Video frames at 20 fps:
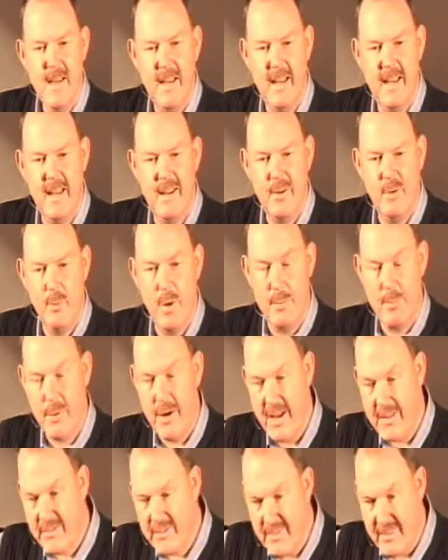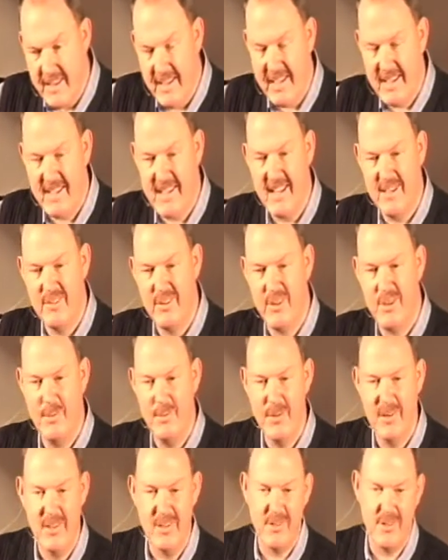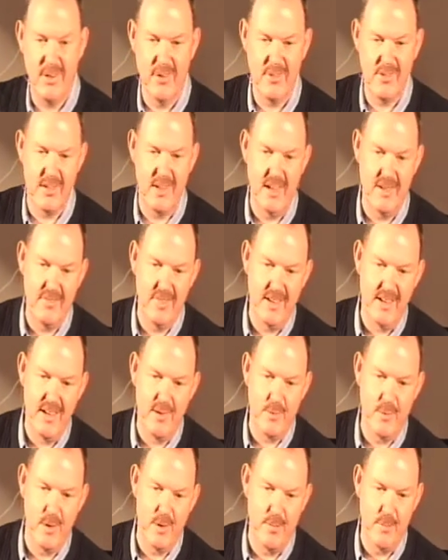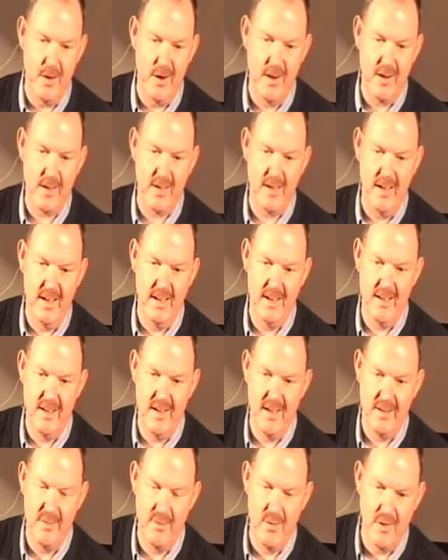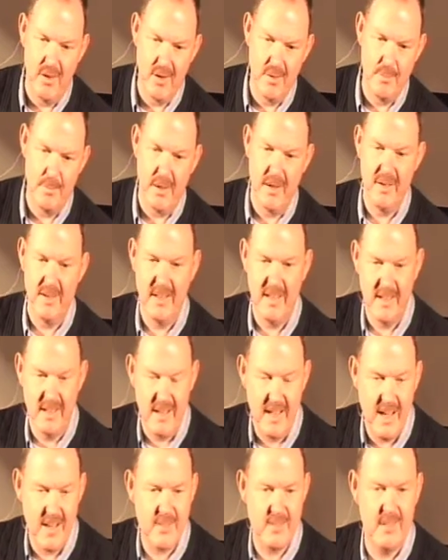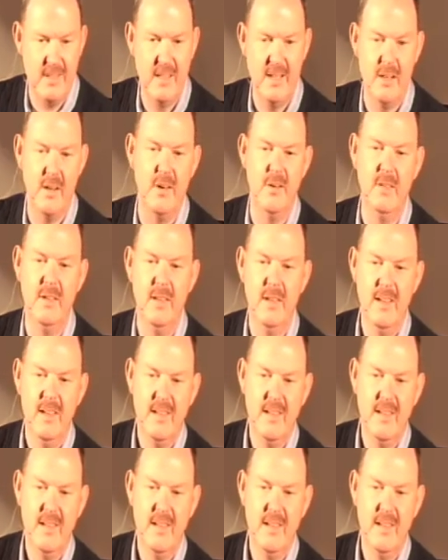And we're presently at Kindred Community Church, loving it, where Mark and, and Ron Bundy and Leslie go.